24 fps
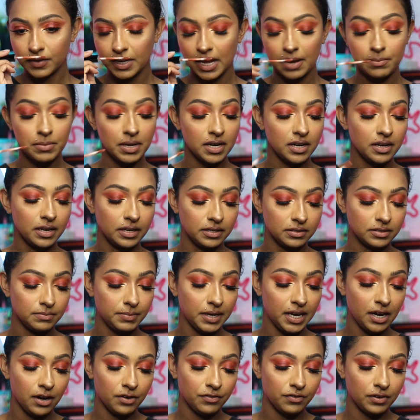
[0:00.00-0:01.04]
I'm gonna be
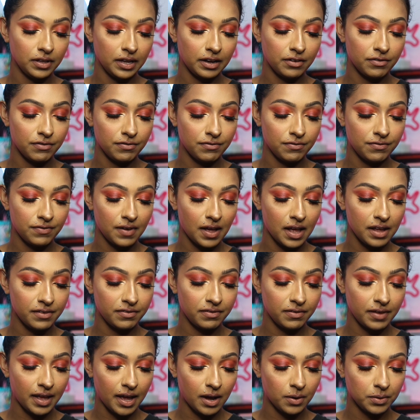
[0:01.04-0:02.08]
here for like 5
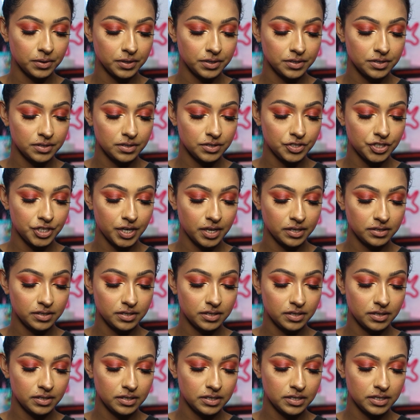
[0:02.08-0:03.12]
hours
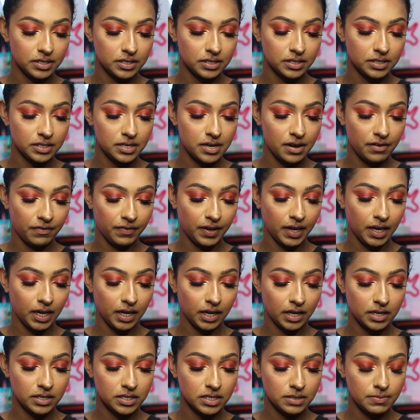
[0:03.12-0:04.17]
just sniffing
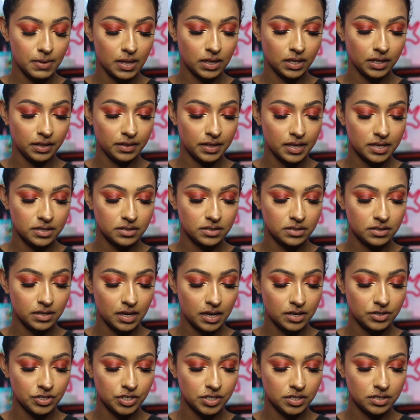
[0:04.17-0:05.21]
and smelling this
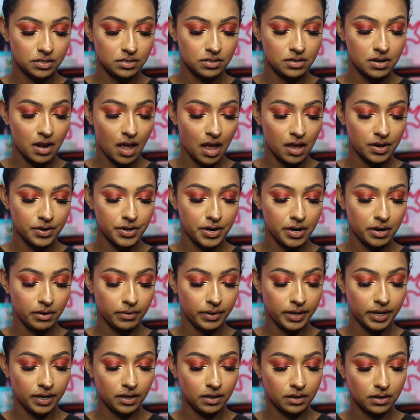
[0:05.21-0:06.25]
and just not
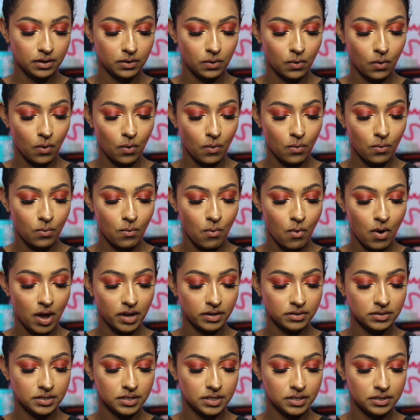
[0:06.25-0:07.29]
knowing
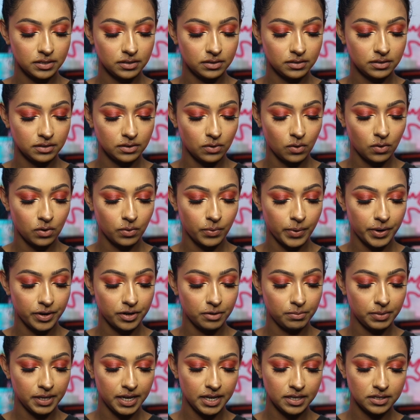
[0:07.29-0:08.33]
what or where
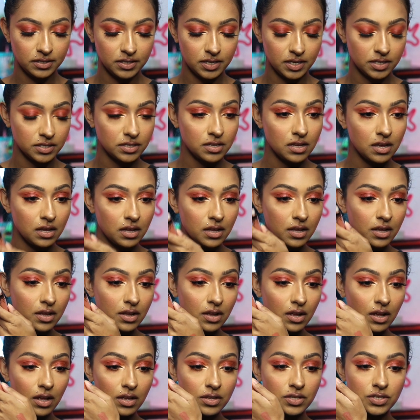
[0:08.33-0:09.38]
to place this.
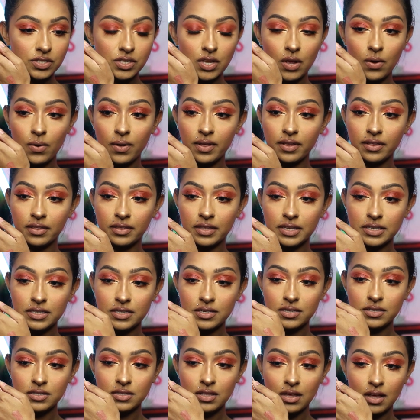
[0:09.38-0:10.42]
So this
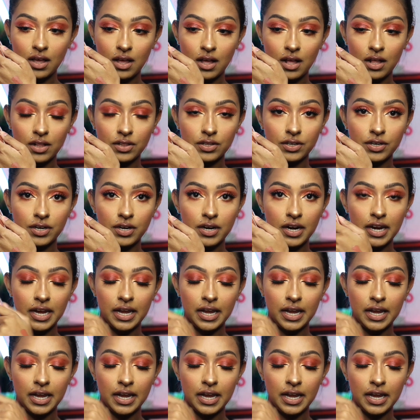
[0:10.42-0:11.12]
is the color.